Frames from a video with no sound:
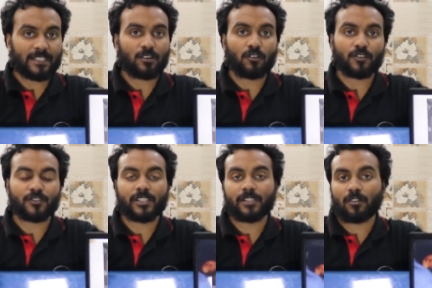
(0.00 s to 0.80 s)
then
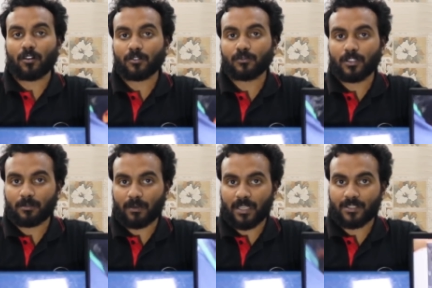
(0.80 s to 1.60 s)
Corsair or
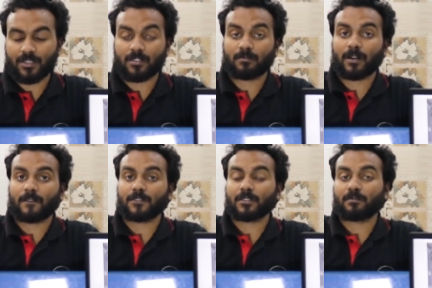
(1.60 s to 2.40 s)
Cooler Master
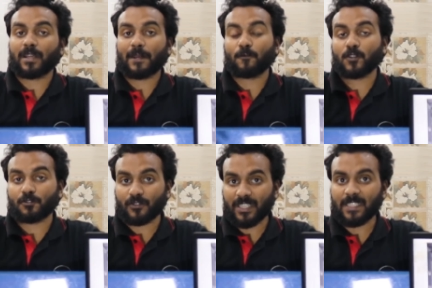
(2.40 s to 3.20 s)
power supply will
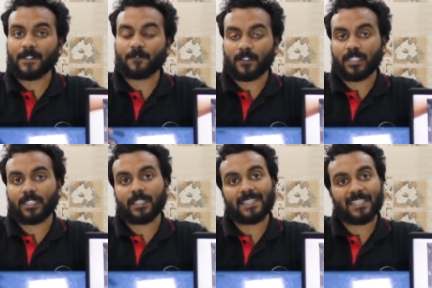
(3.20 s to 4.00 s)
really
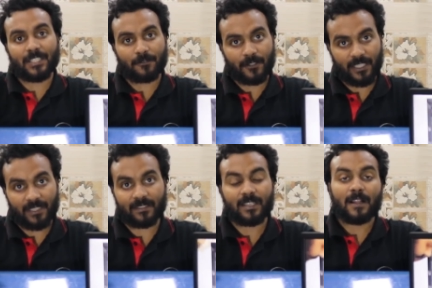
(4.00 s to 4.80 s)
really
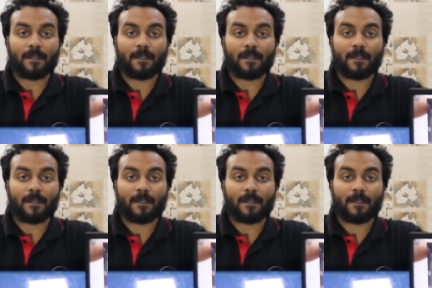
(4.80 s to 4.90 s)
increase